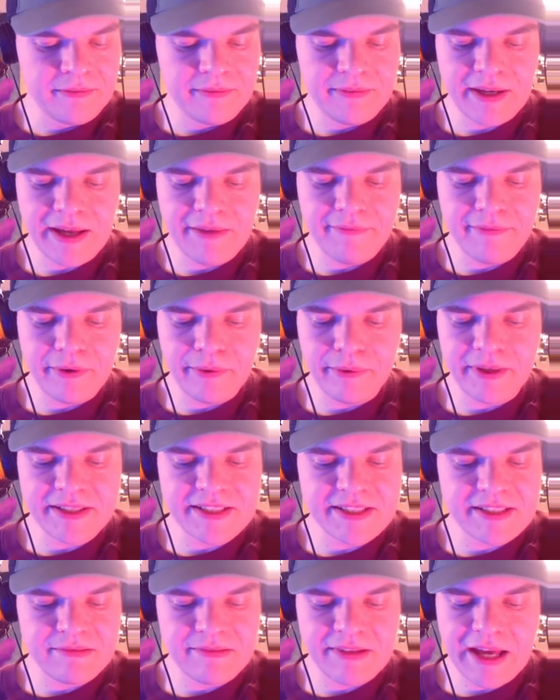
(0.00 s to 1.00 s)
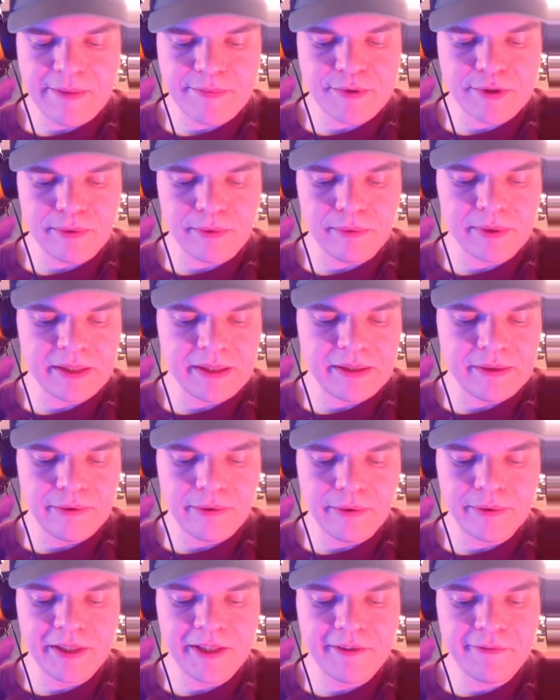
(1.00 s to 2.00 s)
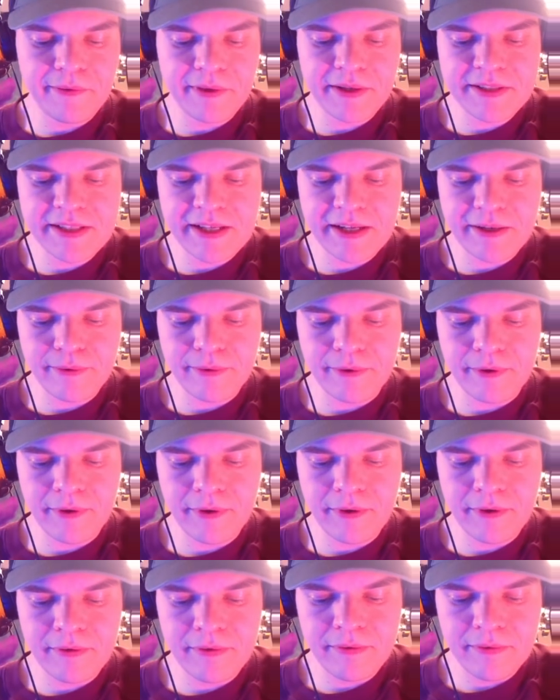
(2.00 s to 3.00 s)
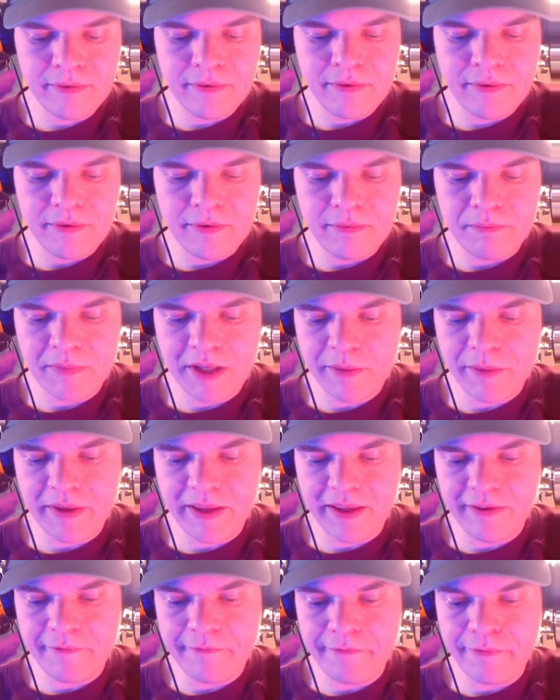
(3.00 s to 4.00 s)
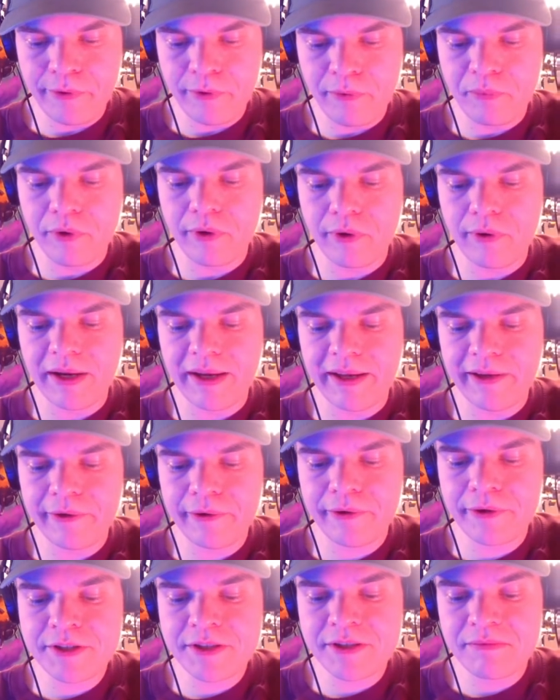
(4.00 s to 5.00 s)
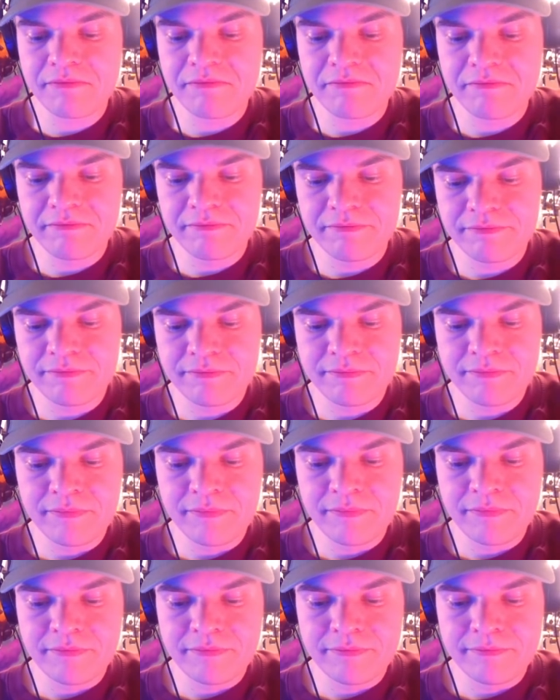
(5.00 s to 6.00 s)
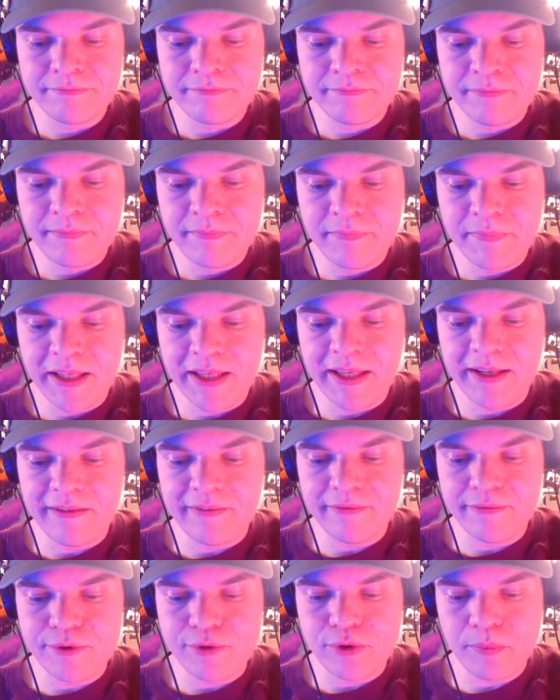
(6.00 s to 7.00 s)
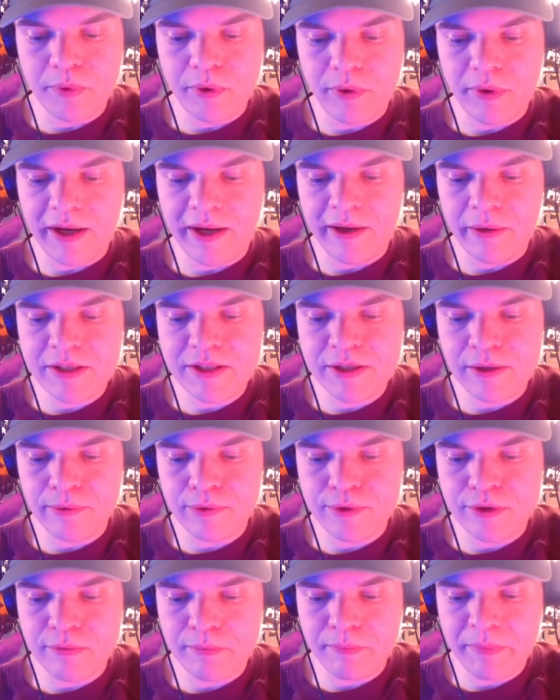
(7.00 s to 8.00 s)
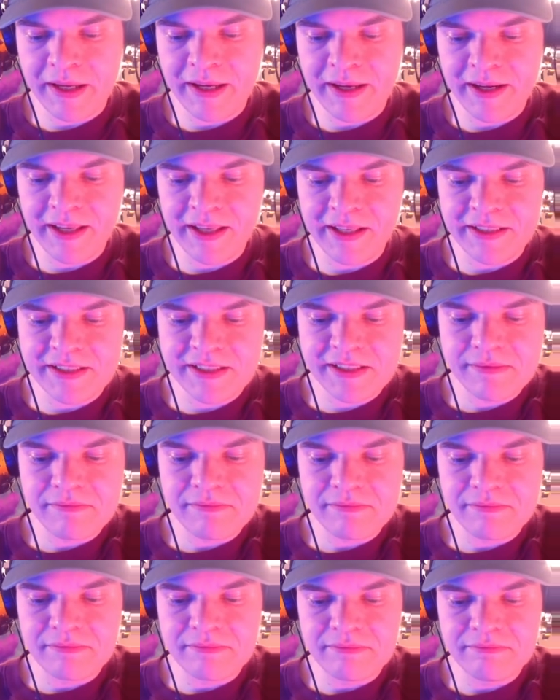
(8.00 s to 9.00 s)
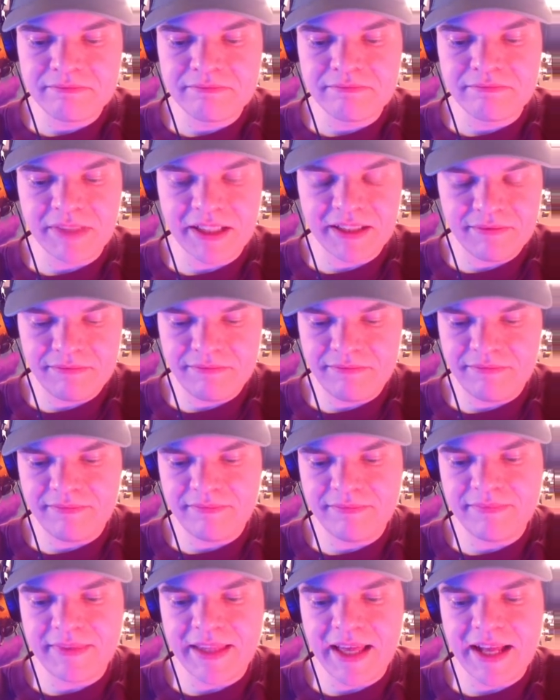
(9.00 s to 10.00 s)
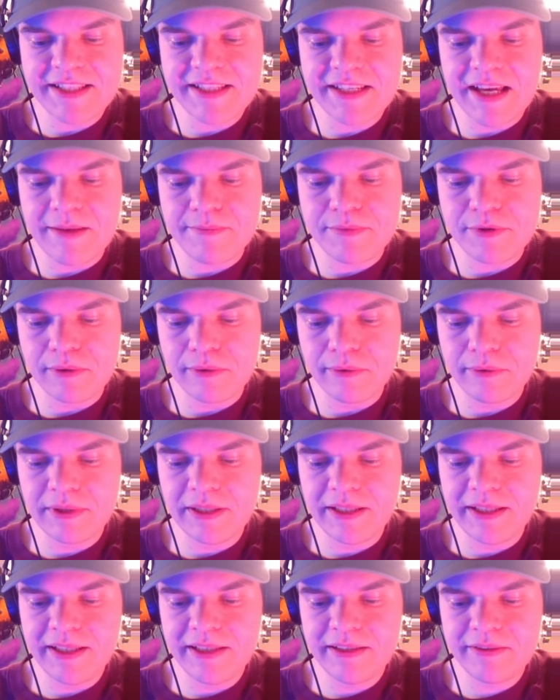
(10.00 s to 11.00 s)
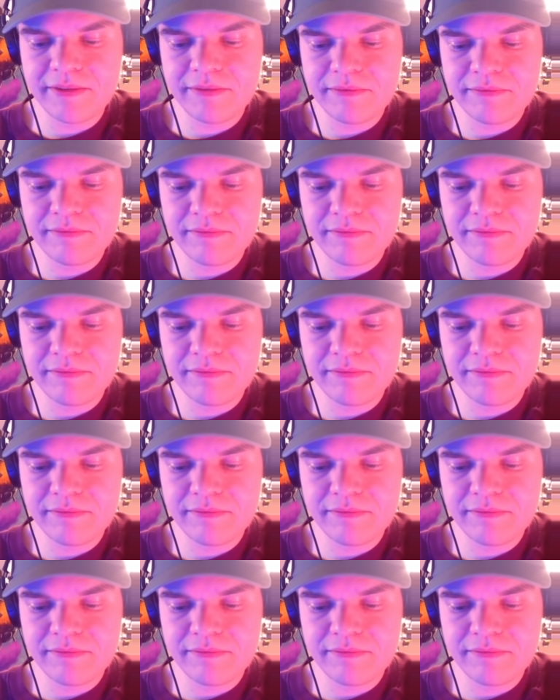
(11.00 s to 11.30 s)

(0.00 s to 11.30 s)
I've noticed absolutely no difference at all. Maybe a few more layers in super high resolution paintings, but that's absolutely it.